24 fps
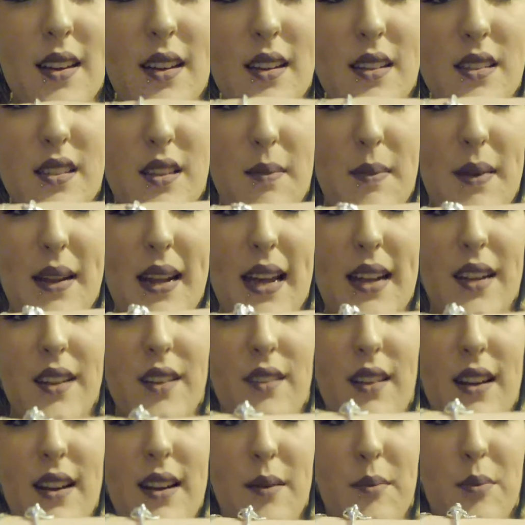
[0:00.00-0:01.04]
So my nan and
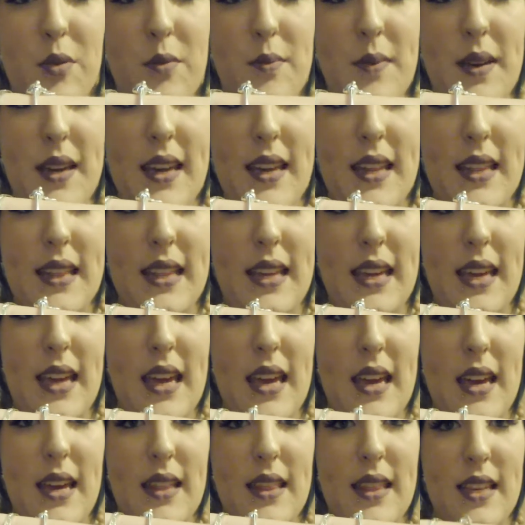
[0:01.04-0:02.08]
granddad bought me
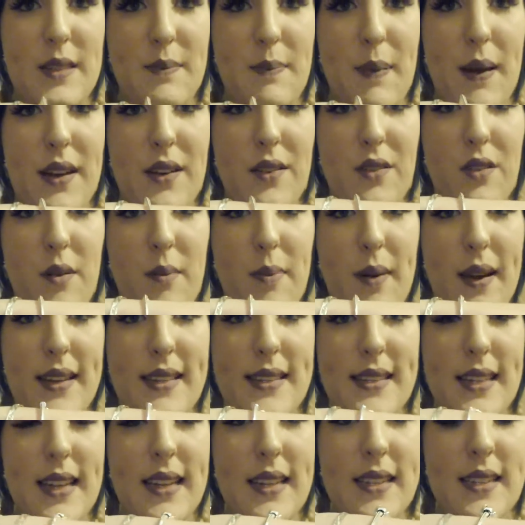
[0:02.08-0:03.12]
this Pandora
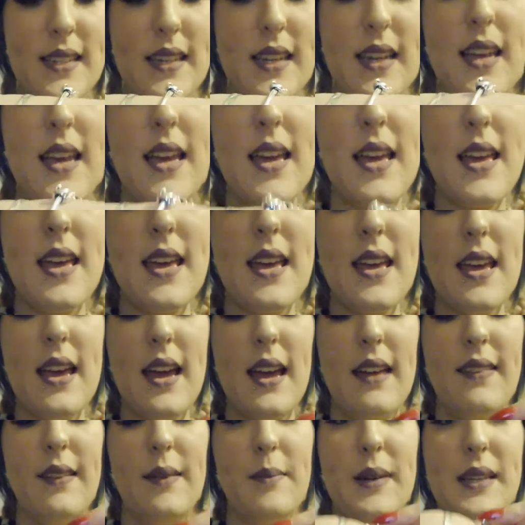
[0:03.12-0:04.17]
bracelet,
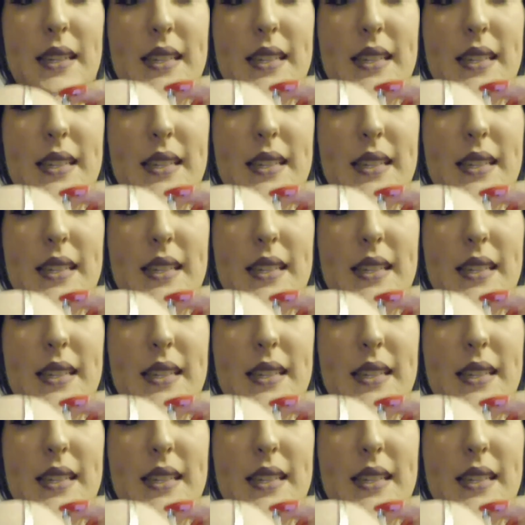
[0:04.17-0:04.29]
and then my